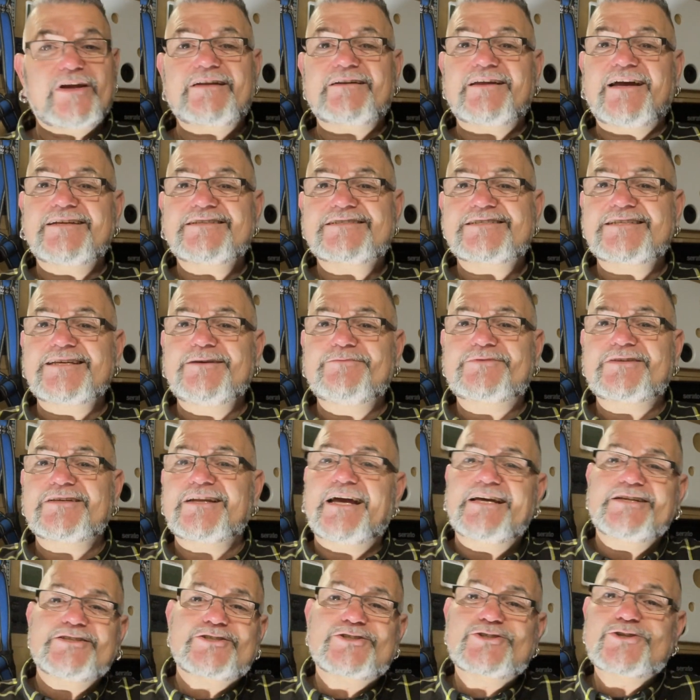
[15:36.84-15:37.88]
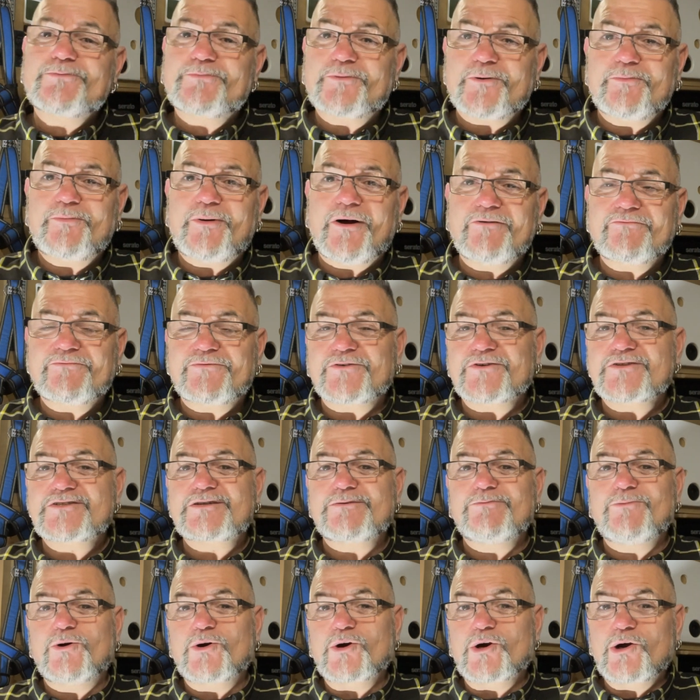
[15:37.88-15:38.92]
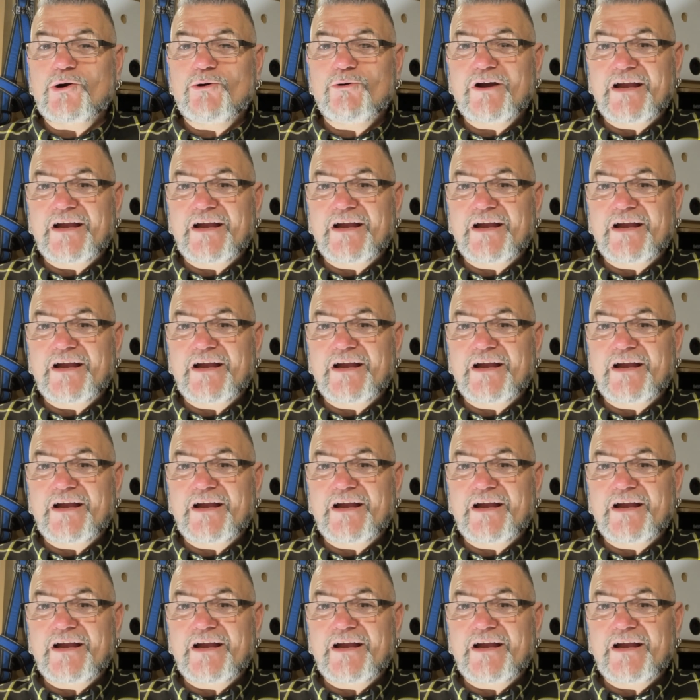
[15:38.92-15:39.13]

night's sleep tonight. Super pumped for tomorrow.